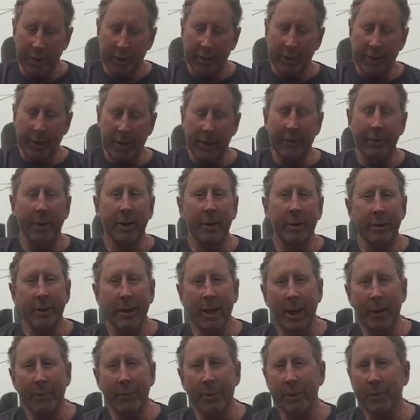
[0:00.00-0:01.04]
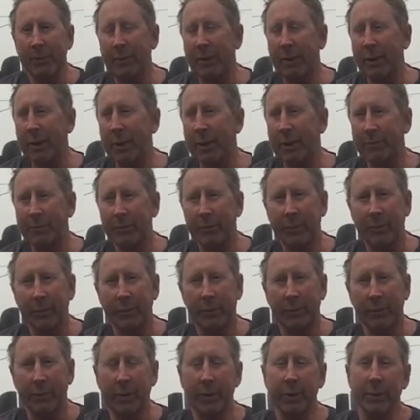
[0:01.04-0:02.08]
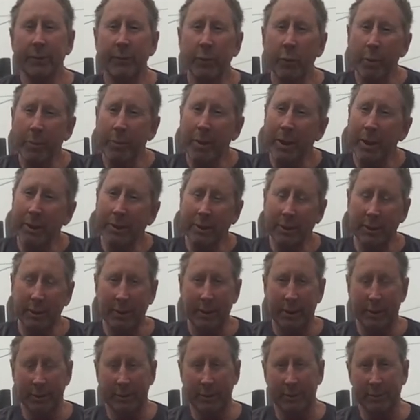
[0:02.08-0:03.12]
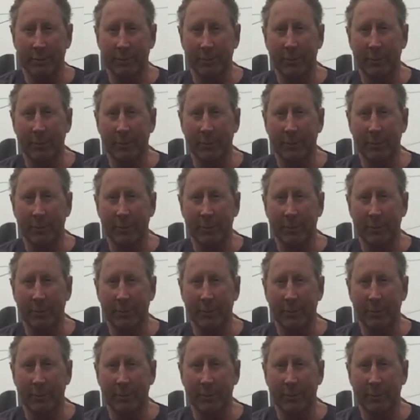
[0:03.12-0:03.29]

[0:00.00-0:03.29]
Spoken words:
Okay, in the atmosphere, there's 4 basic layers.